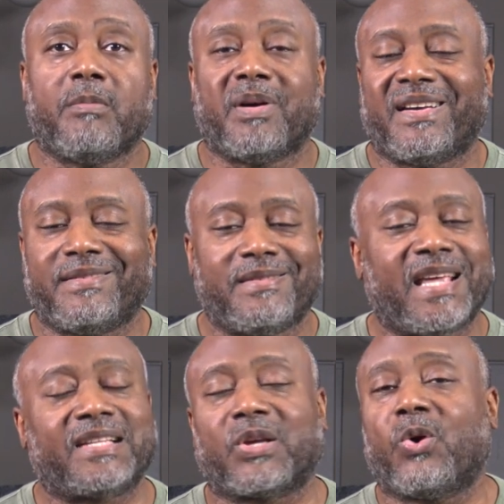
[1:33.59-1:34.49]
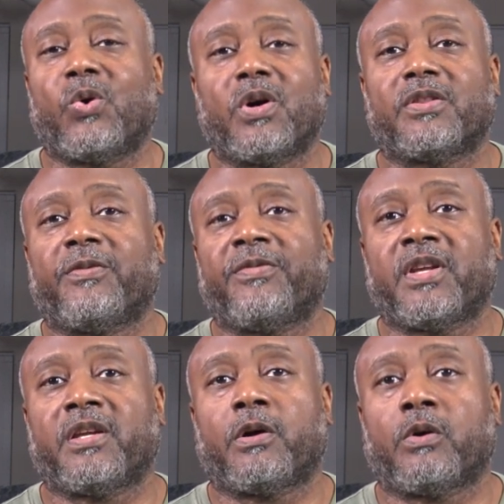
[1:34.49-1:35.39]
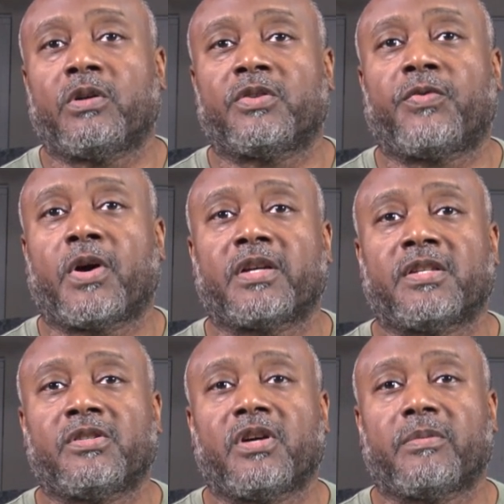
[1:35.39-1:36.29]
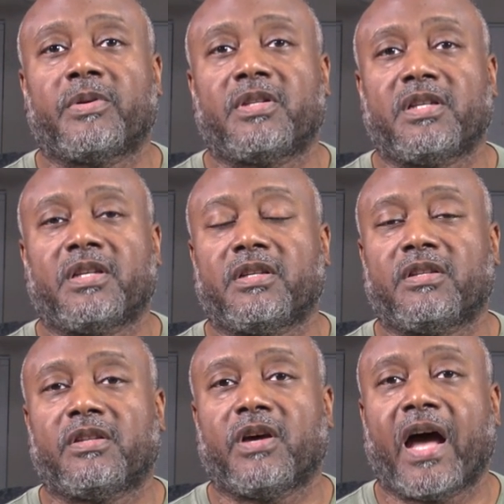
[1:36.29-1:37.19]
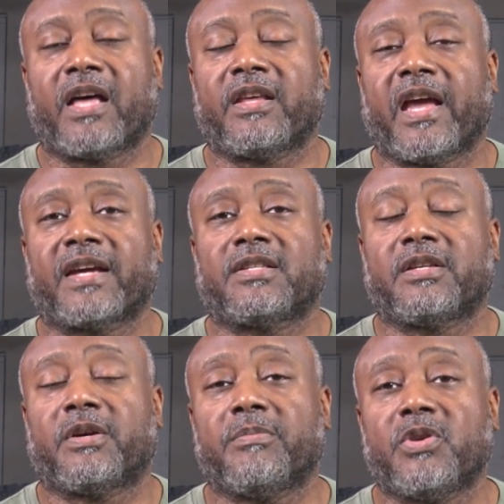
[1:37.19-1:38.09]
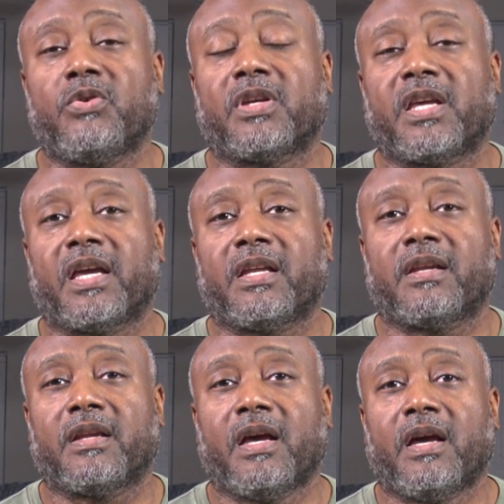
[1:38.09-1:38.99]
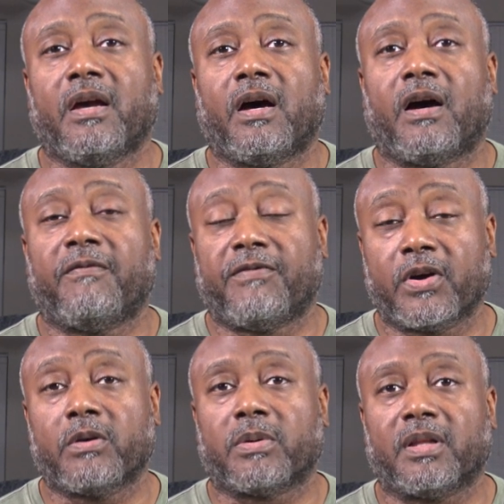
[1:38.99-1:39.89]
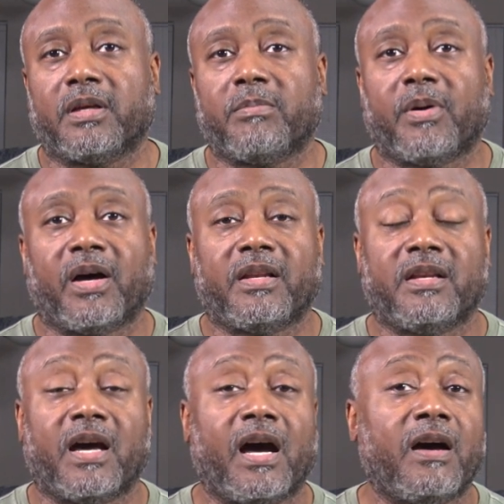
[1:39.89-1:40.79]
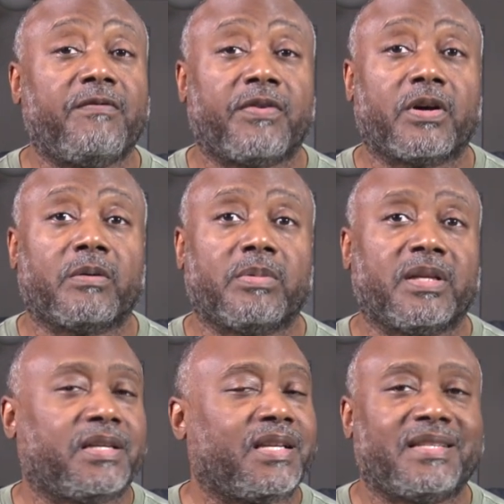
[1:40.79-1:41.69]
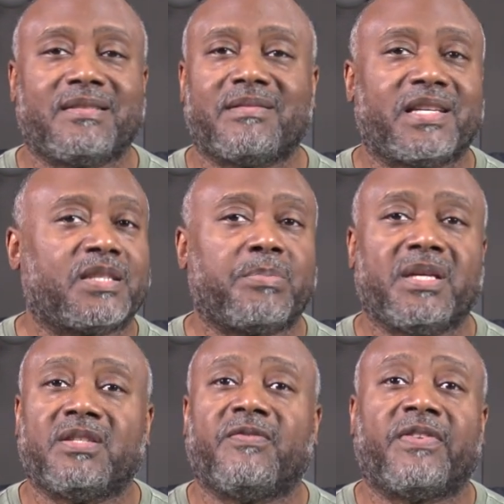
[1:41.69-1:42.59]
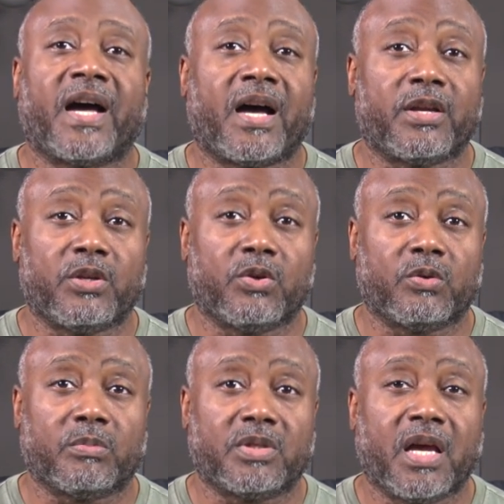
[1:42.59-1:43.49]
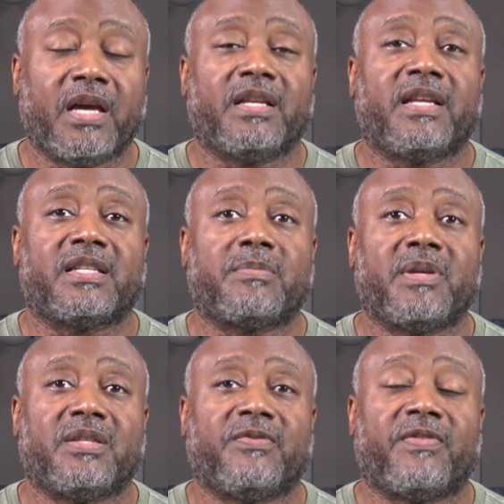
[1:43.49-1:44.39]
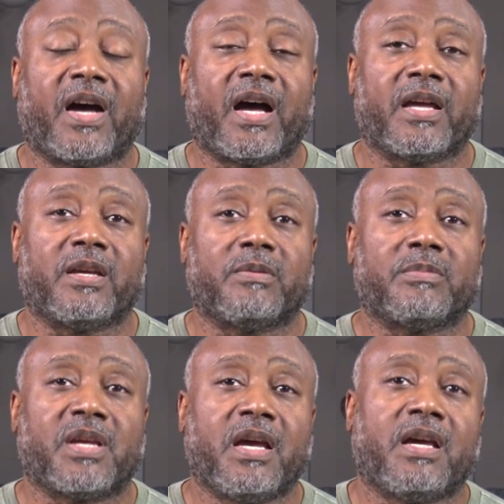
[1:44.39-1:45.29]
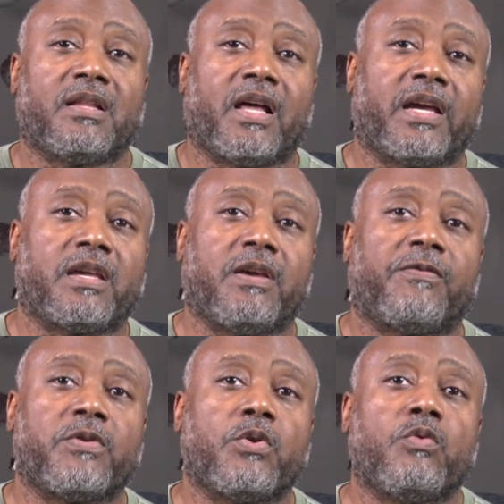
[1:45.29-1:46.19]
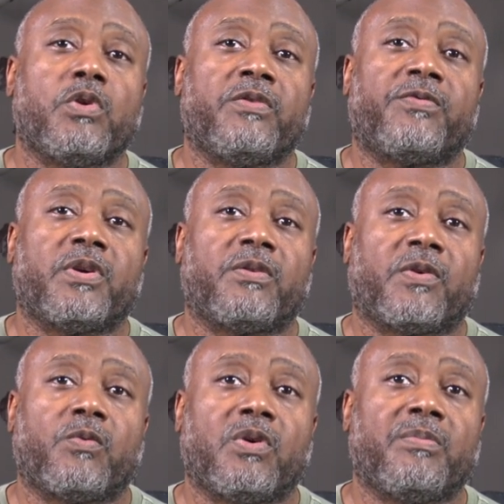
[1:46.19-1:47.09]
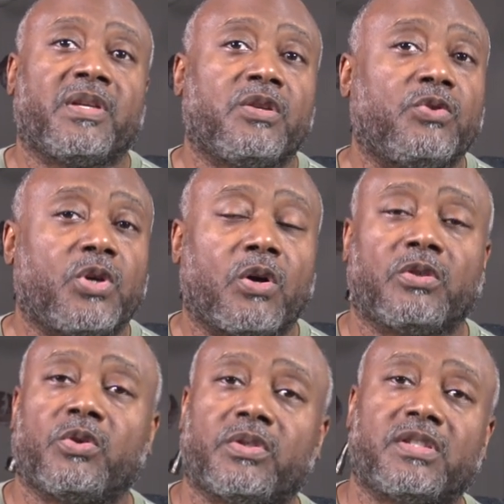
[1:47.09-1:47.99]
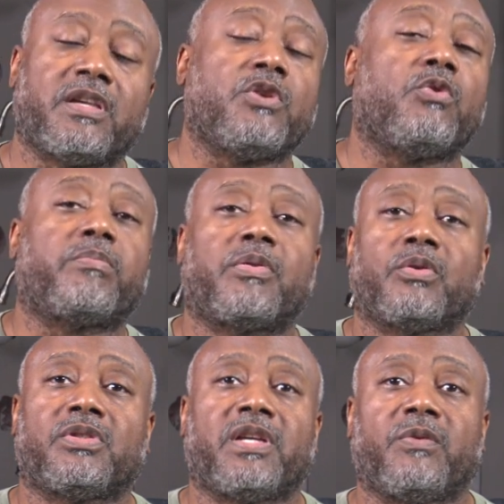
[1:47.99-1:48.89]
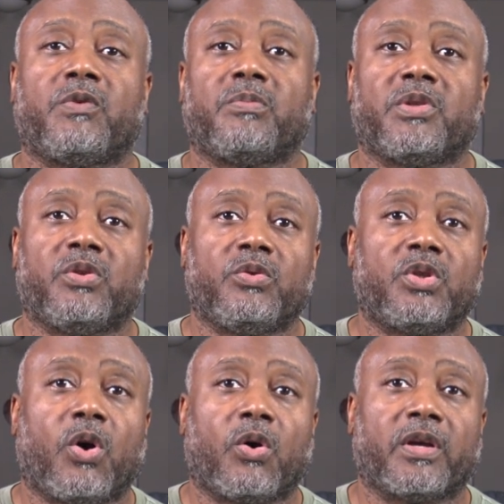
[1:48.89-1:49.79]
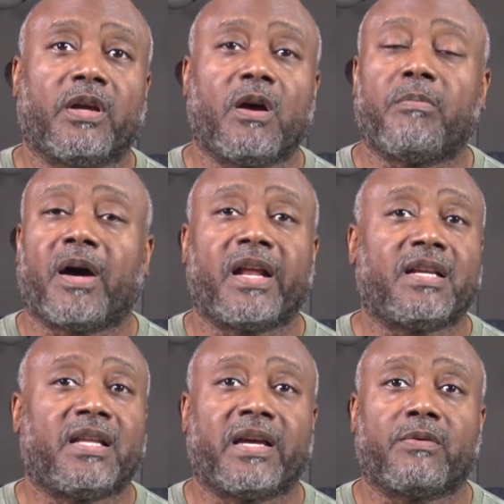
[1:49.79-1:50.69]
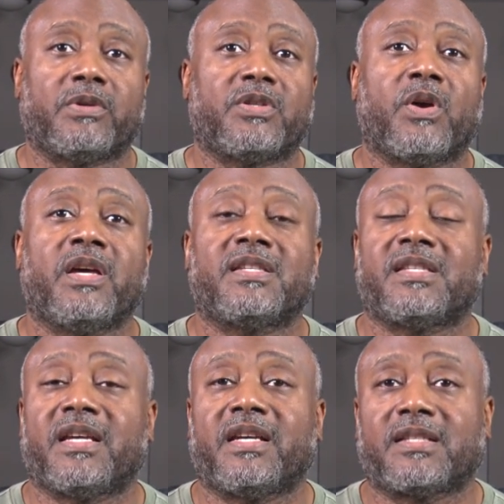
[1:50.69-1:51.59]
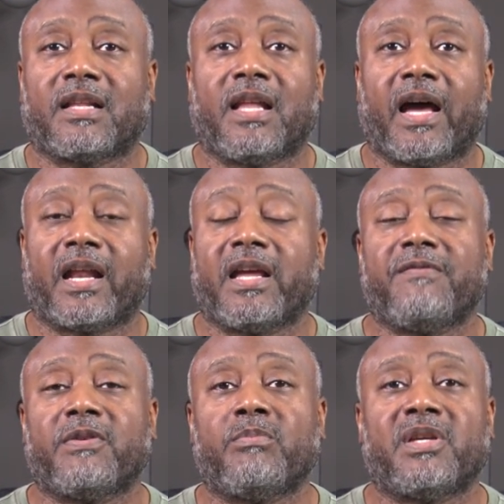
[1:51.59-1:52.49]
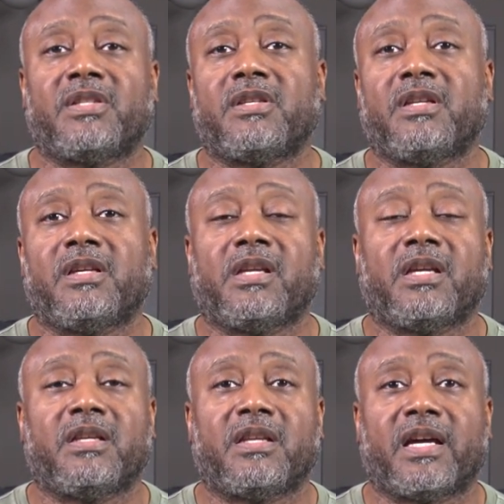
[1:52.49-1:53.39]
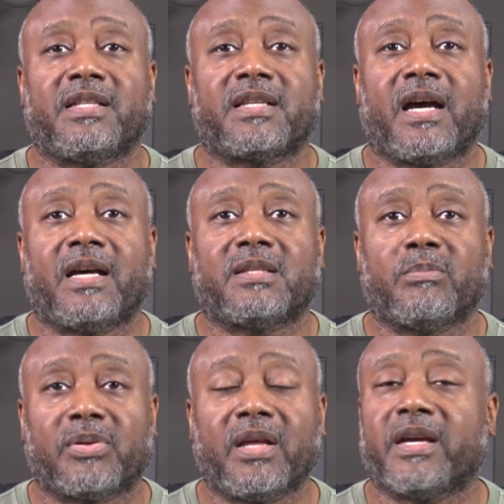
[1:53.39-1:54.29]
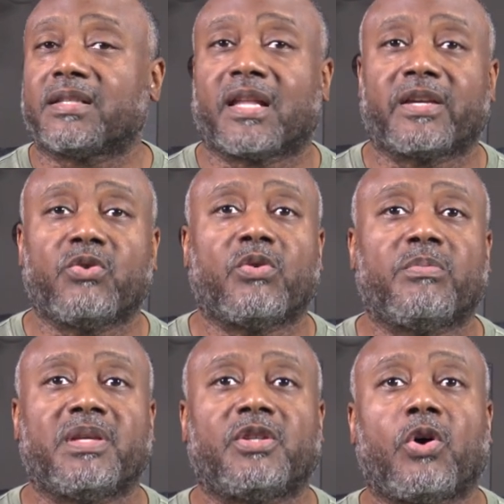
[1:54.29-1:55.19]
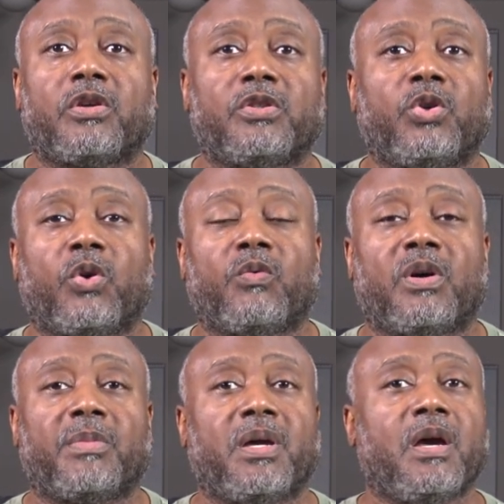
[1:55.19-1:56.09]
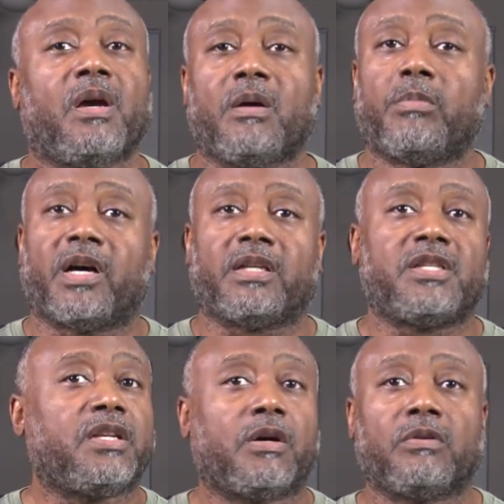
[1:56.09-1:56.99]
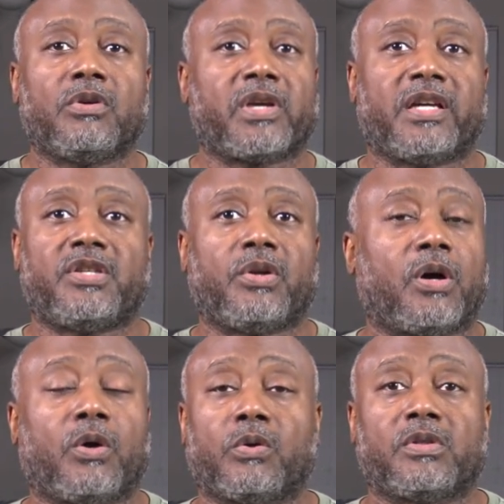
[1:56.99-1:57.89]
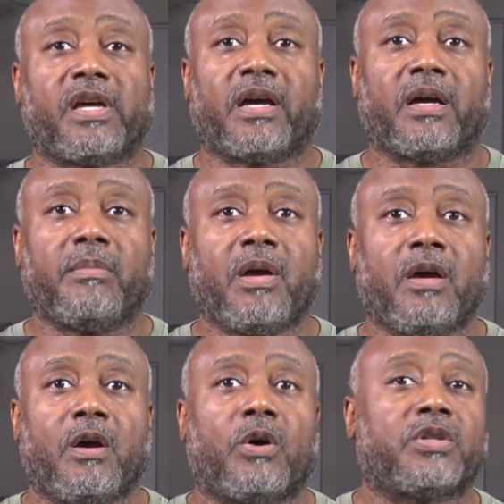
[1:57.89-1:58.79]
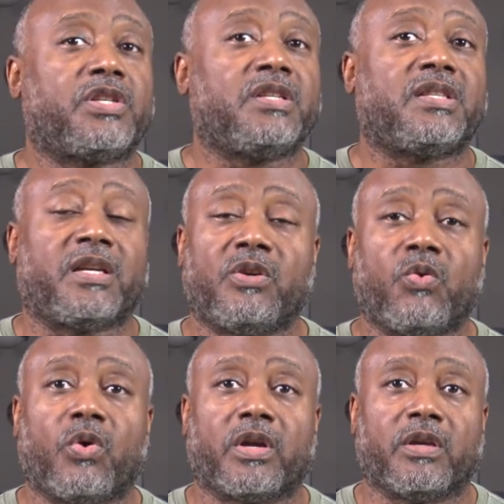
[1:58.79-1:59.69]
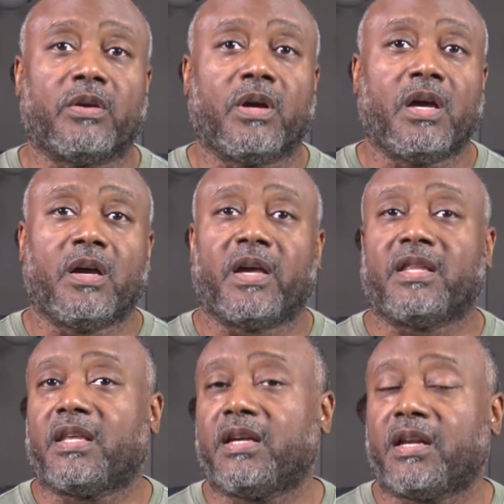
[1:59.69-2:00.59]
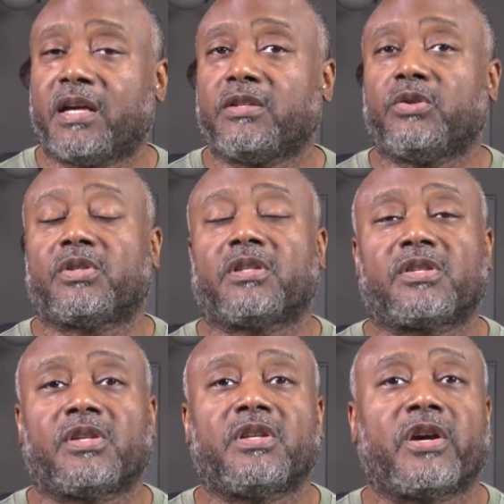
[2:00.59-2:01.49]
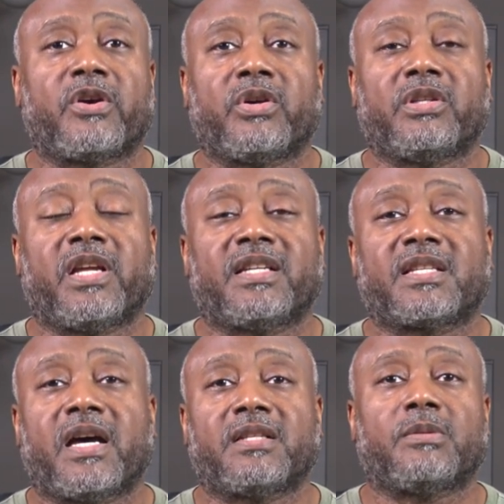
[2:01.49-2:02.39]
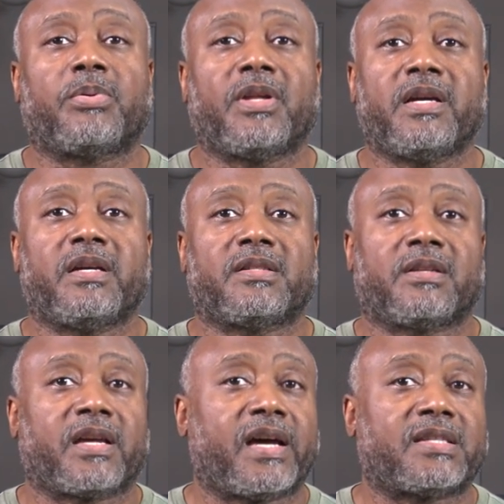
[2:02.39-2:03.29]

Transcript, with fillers: But that's a whole other video as far as interpreting how they actually communicate it uh, verbally. But non-verbally, that, that speaks volumes. That speaks volumes. Like if you in front of a woman, you talking to her, say you approach that woman, you talking, her body language says a lot. I even mention it in Nice Guys and Players. Like you could be talking to a woman, but she don't look at you the whole time, or she's ignoring you. And then I use the scenario in Nice Guys and Players of the guy